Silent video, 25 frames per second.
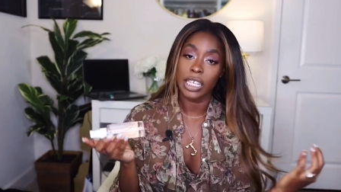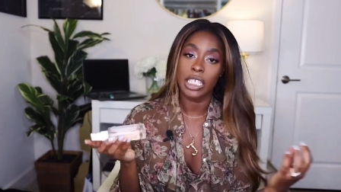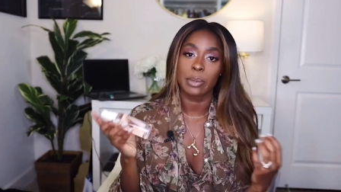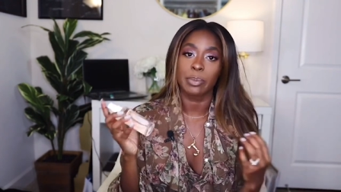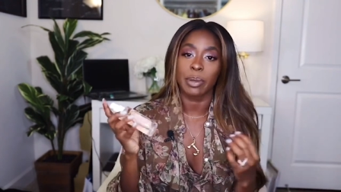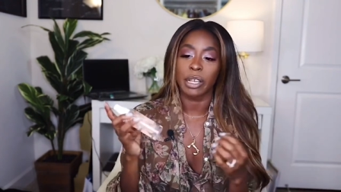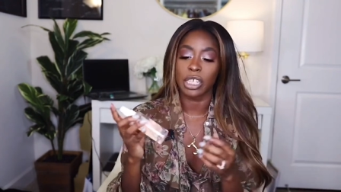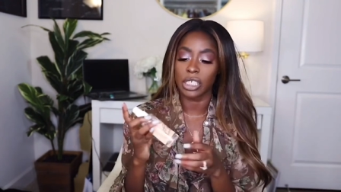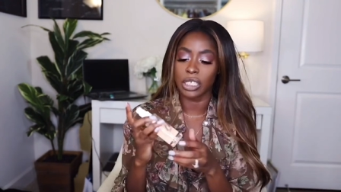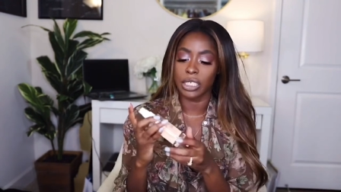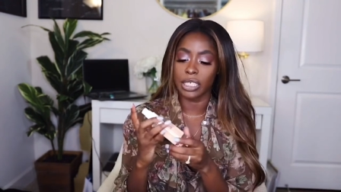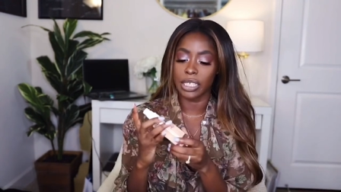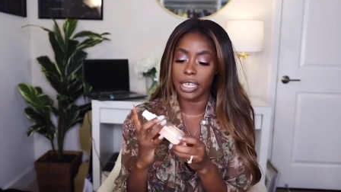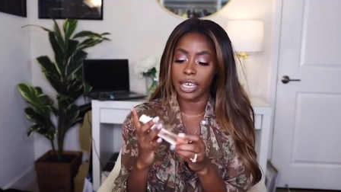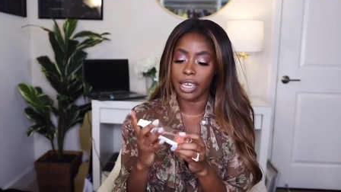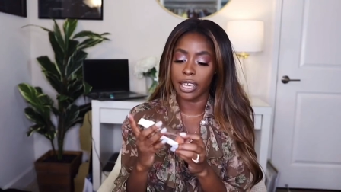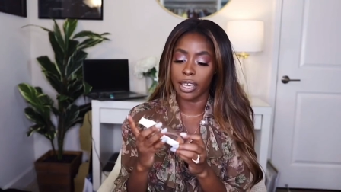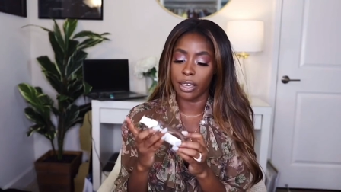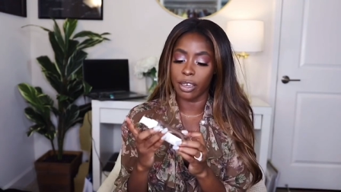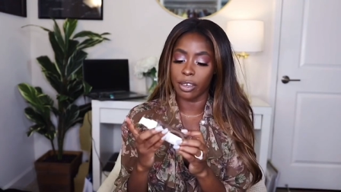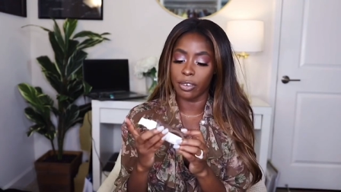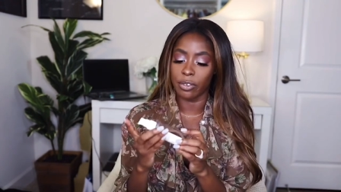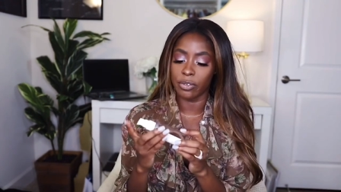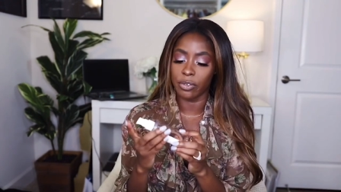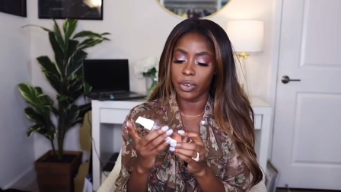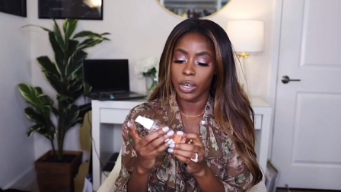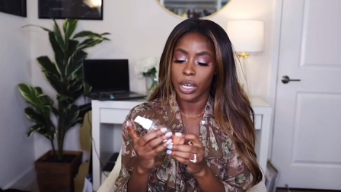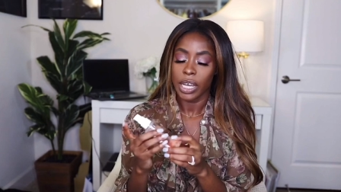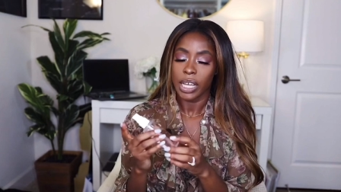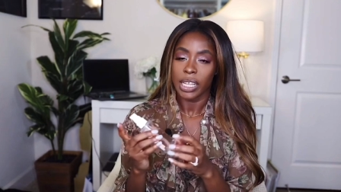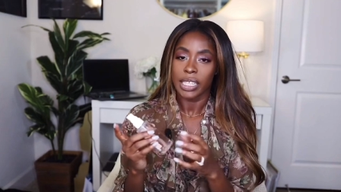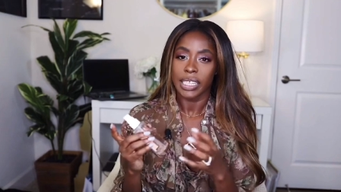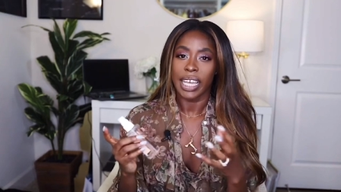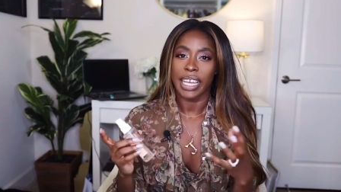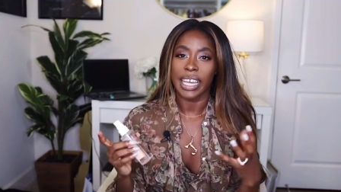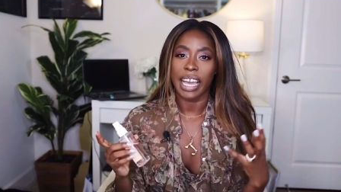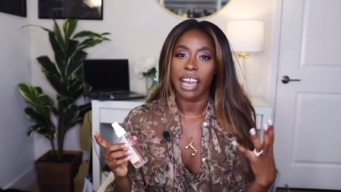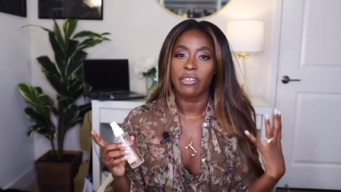especially if
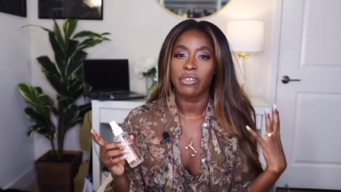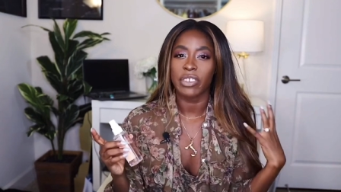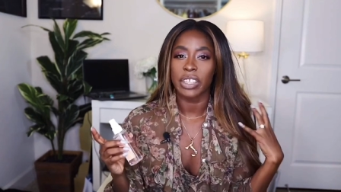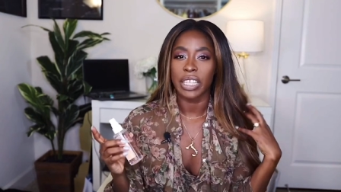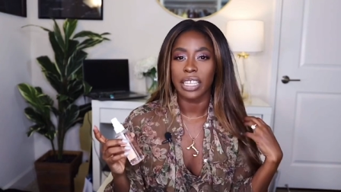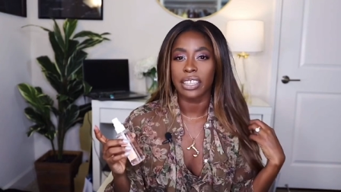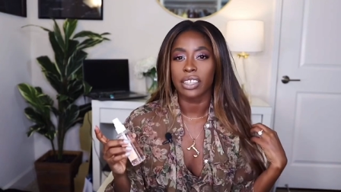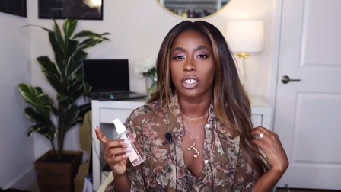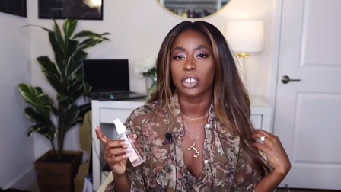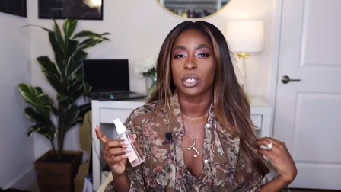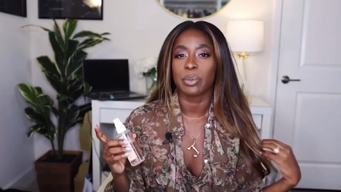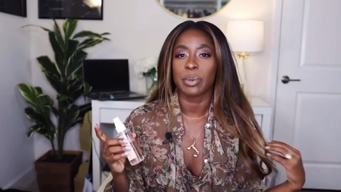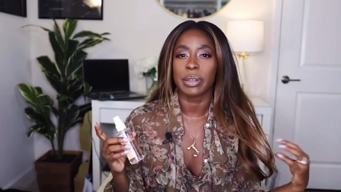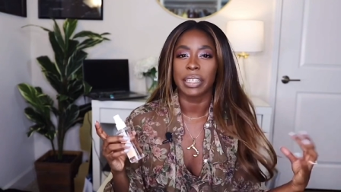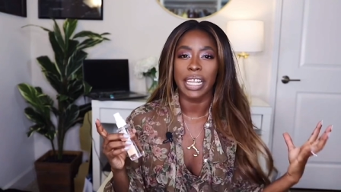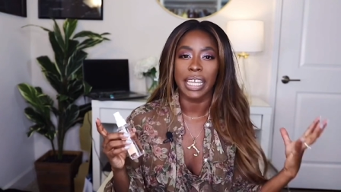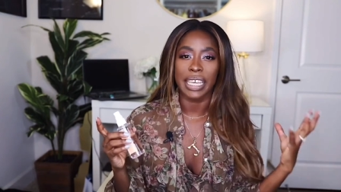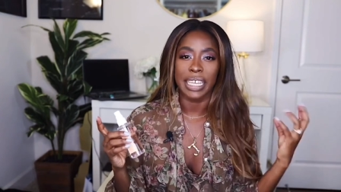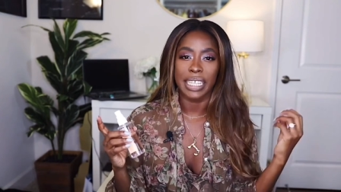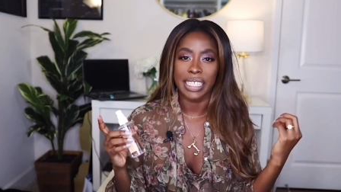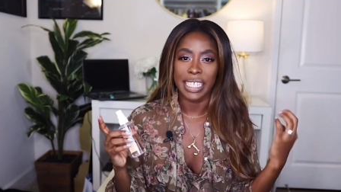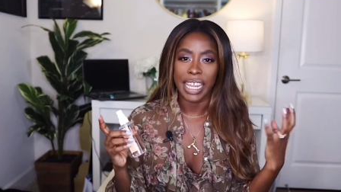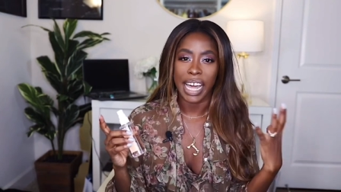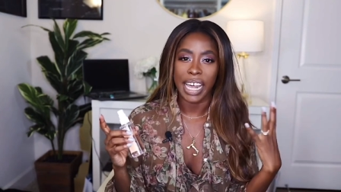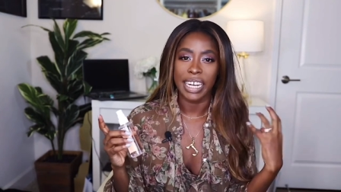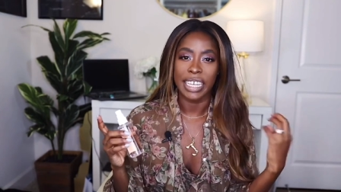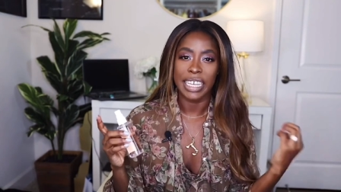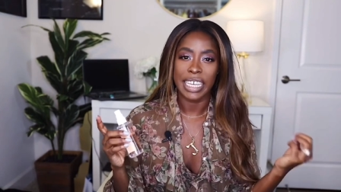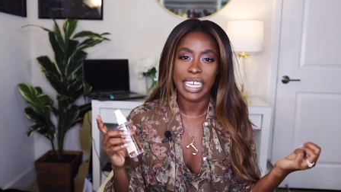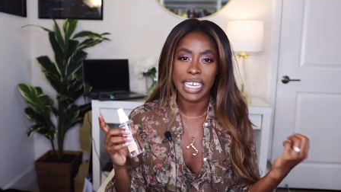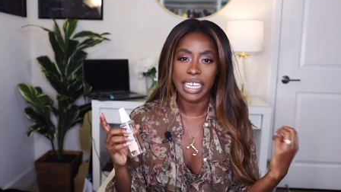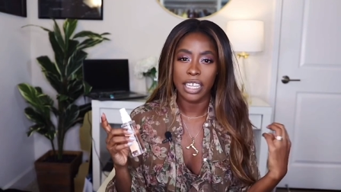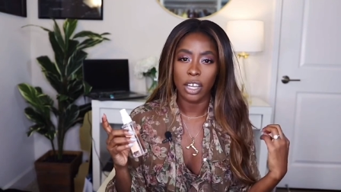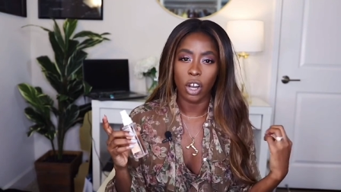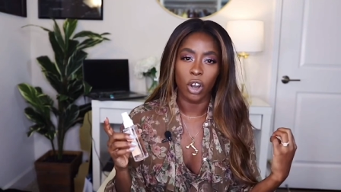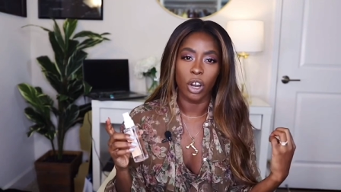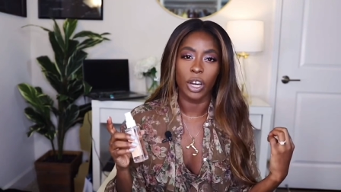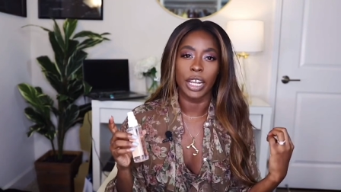like I feel like there's been like a lot of
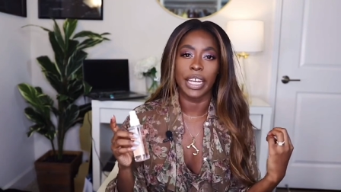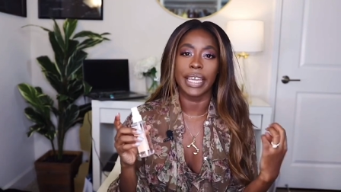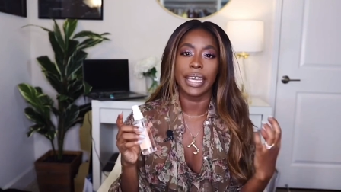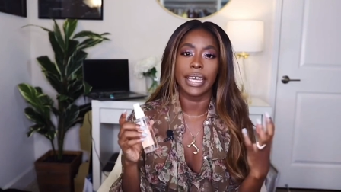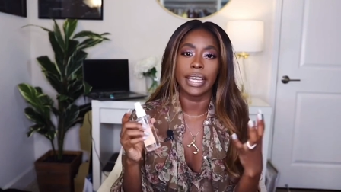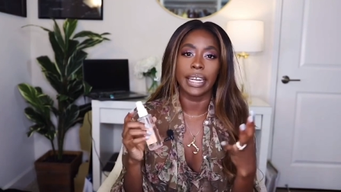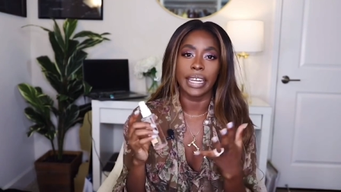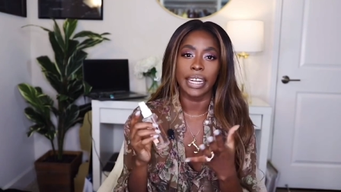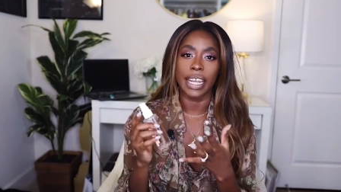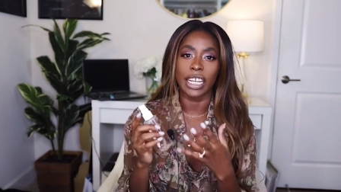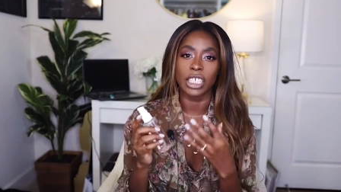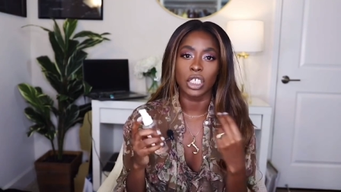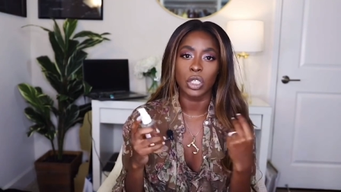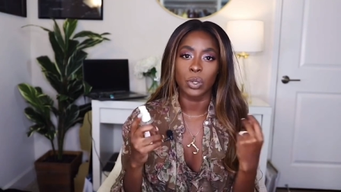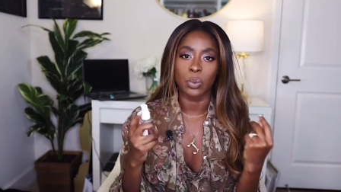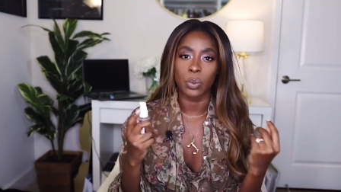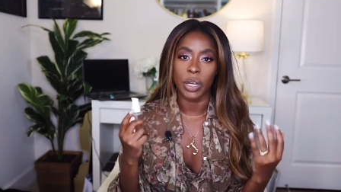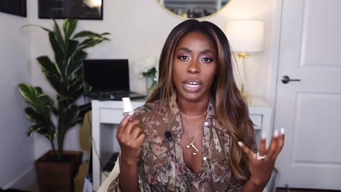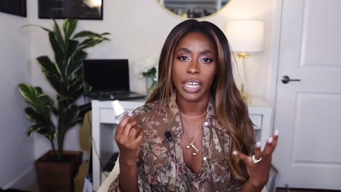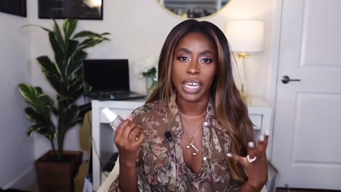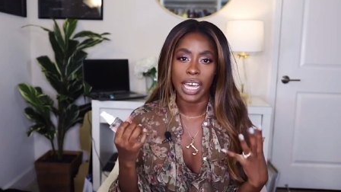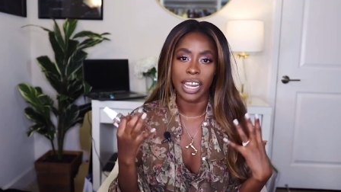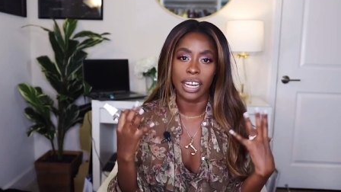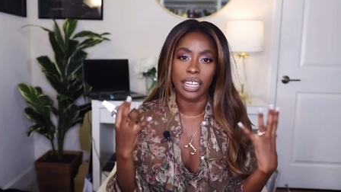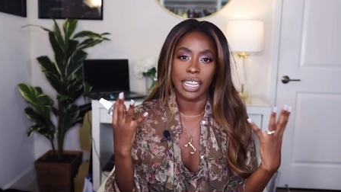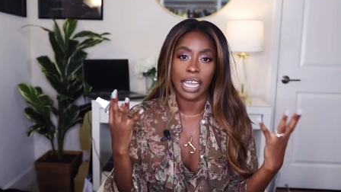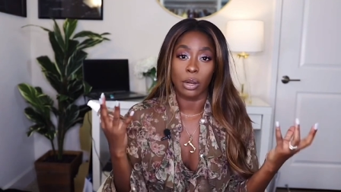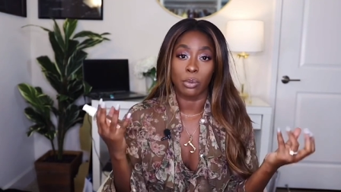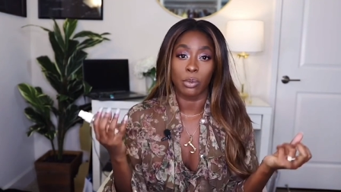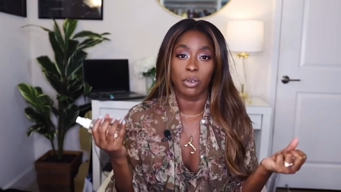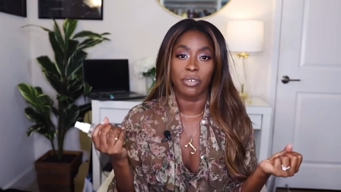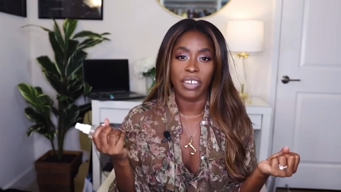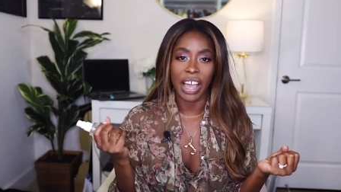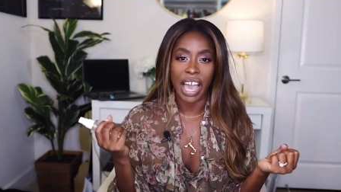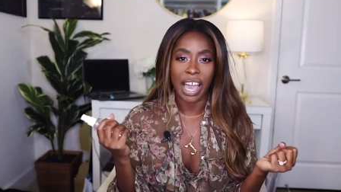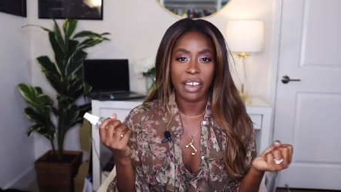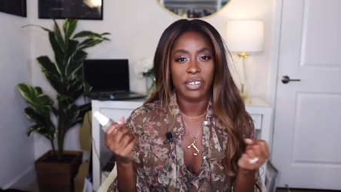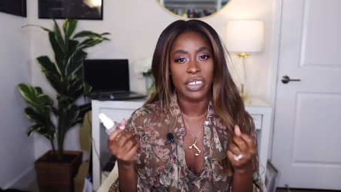heat on it and I just want to kind of like
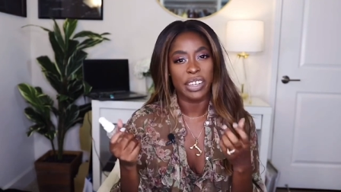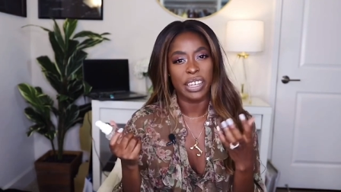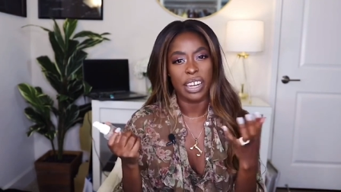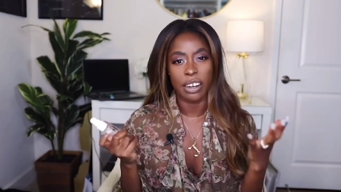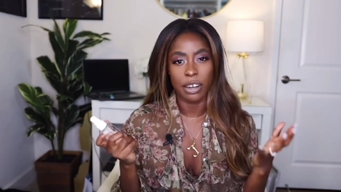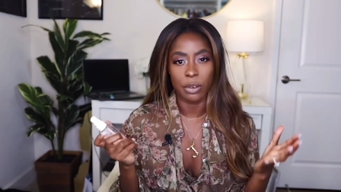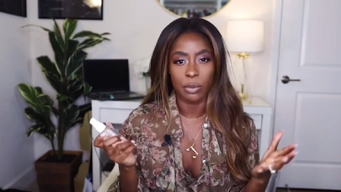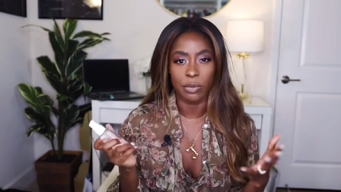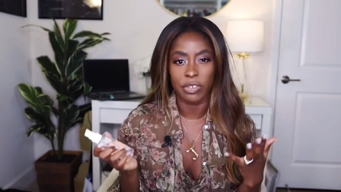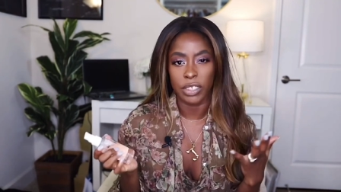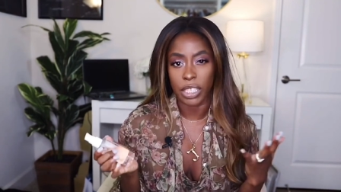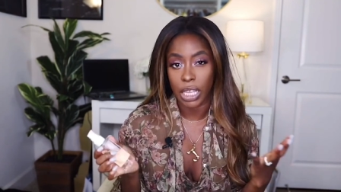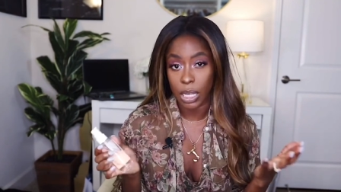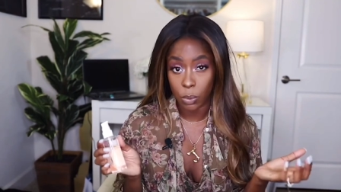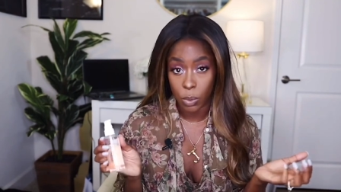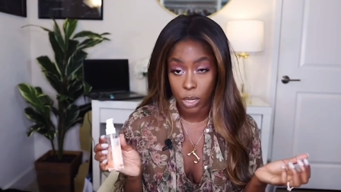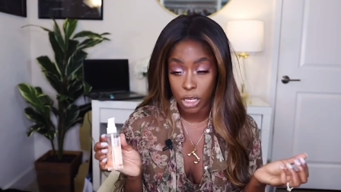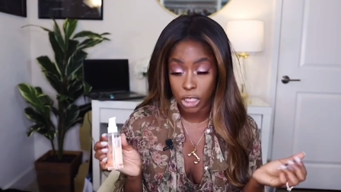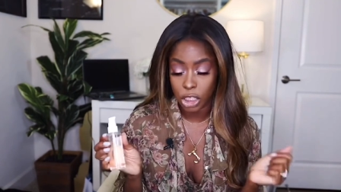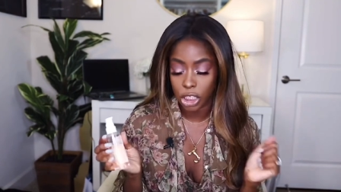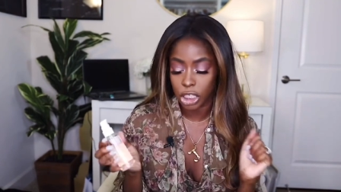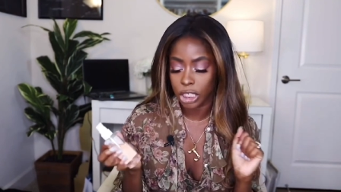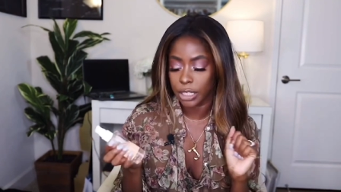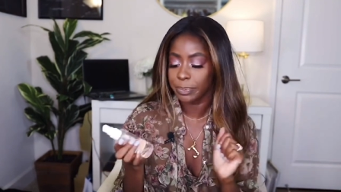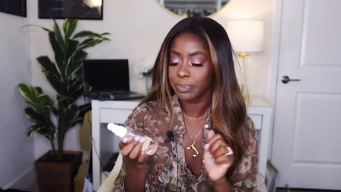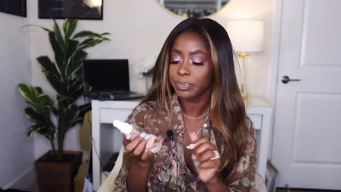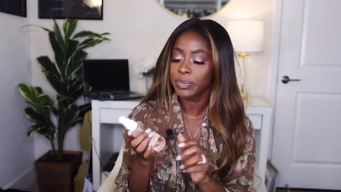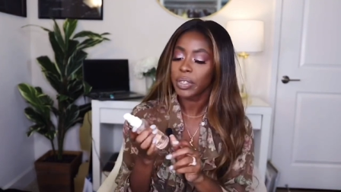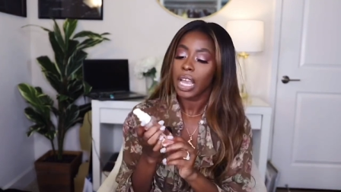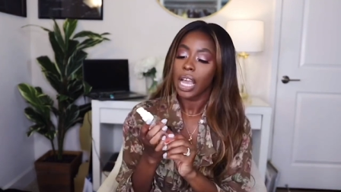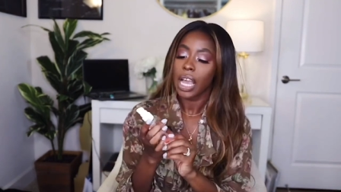revive it and I don't feel like washing it.